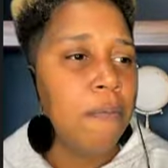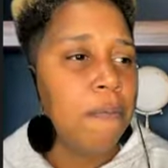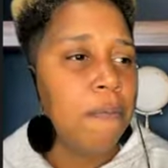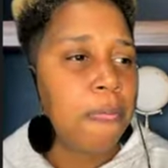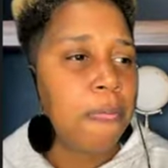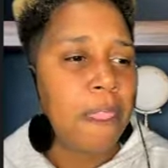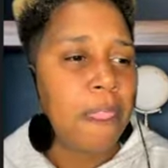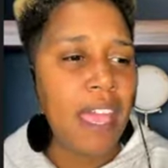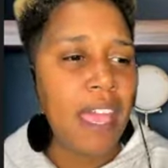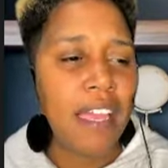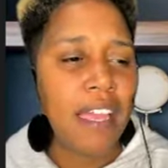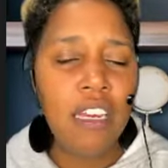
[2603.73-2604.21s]

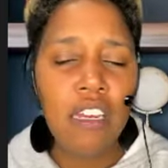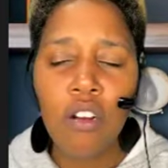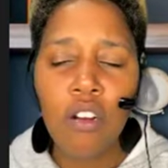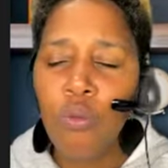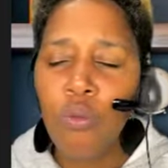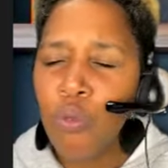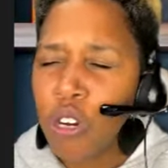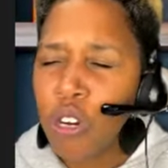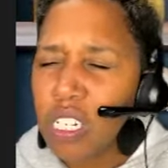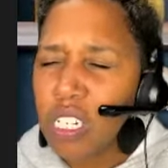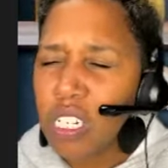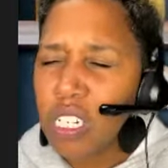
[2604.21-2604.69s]
I could have
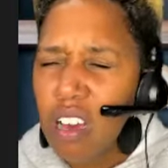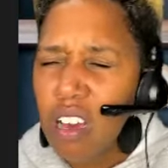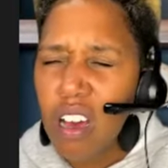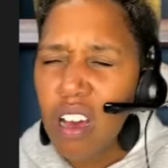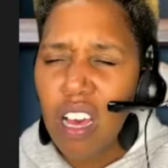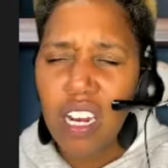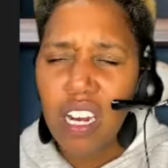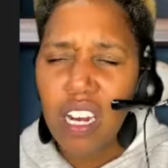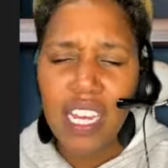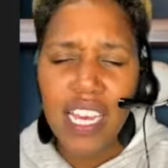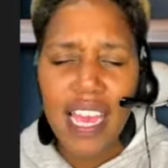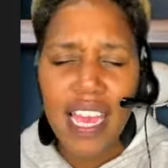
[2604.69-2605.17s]
worked
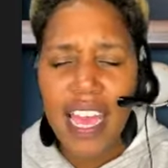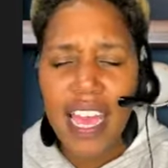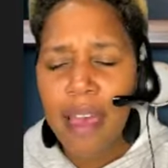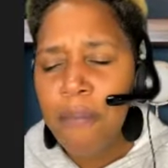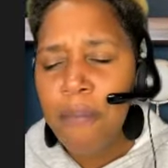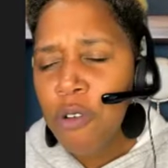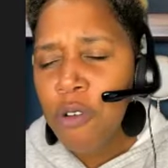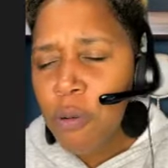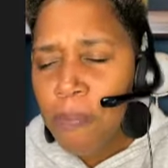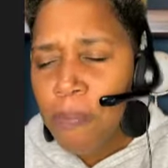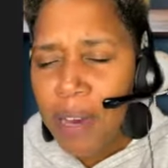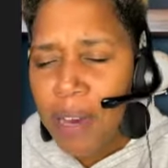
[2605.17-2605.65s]
harder, had more
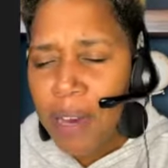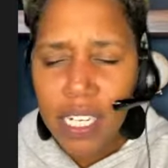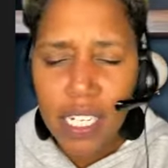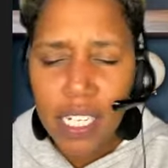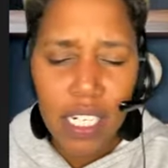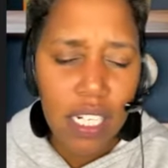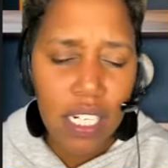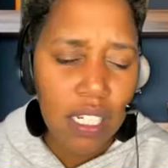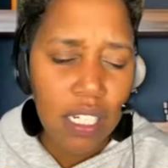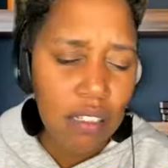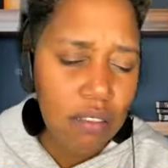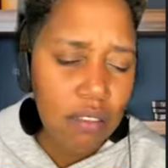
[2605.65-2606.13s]
money
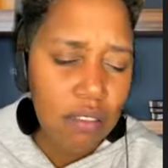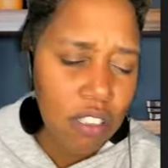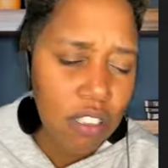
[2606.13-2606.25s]
to